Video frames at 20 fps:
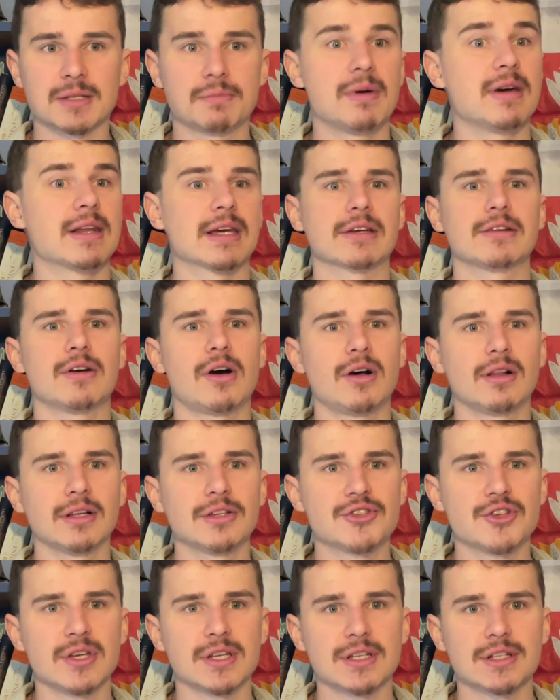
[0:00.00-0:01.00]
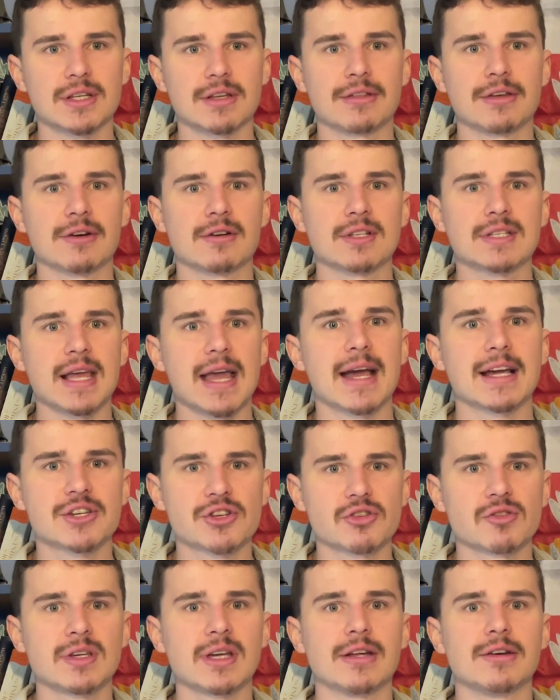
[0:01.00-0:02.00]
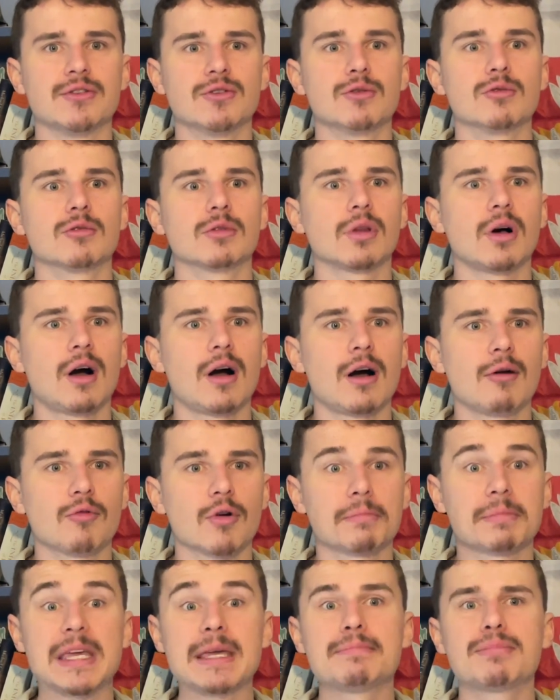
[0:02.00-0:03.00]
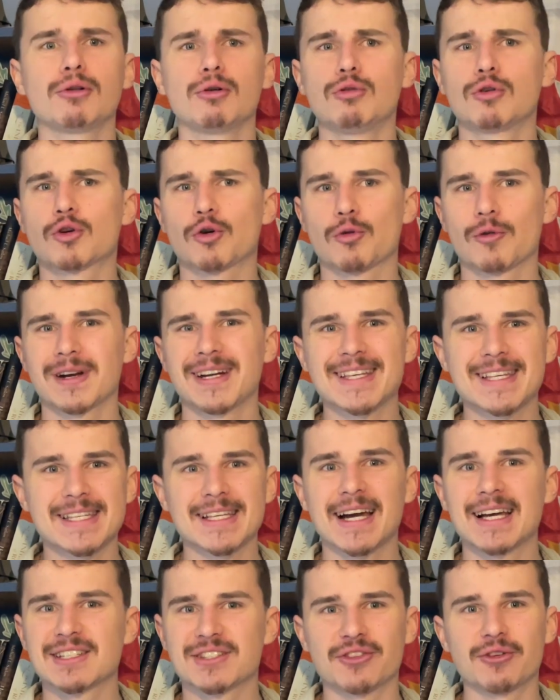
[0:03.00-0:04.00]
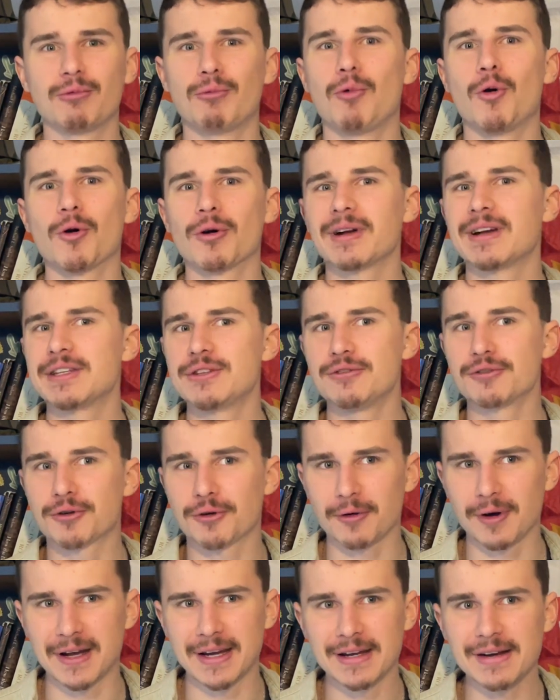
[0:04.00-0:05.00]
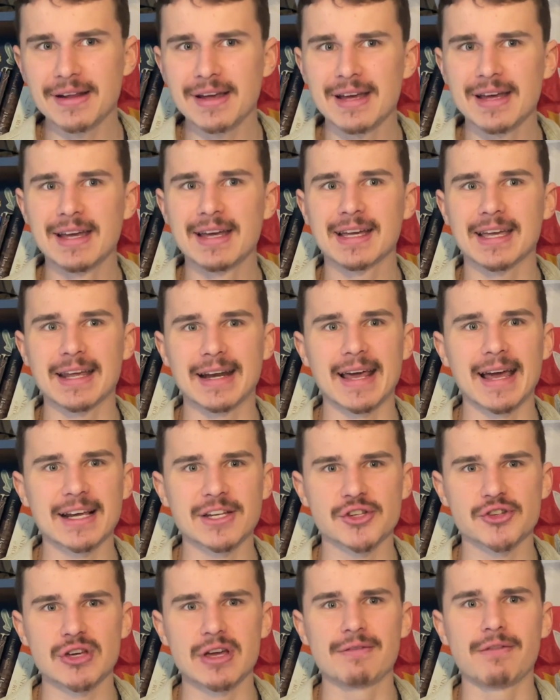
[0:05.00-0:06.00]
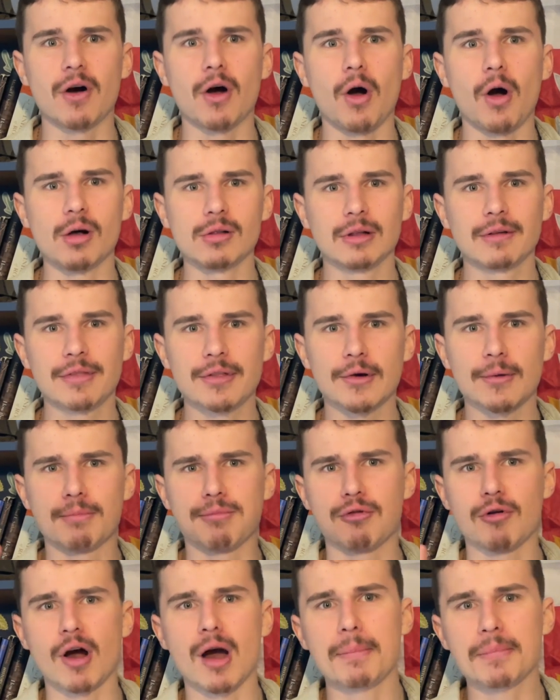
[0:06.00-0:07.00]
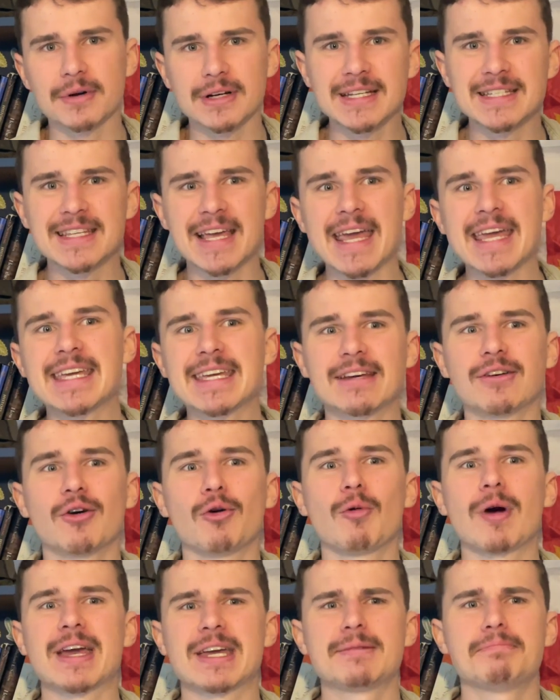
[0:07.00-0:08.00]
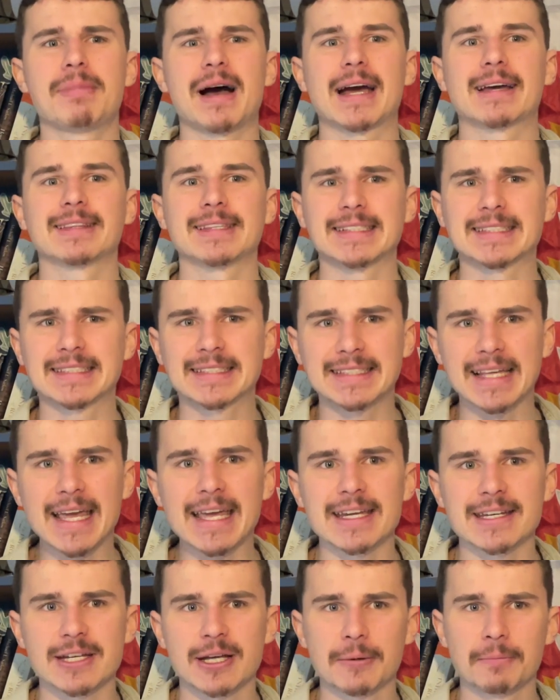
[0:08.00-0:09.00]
Ben acknowledges, there is actually a new law where people who criticize the war in Ukraine can actually have all of their property taken away by the state.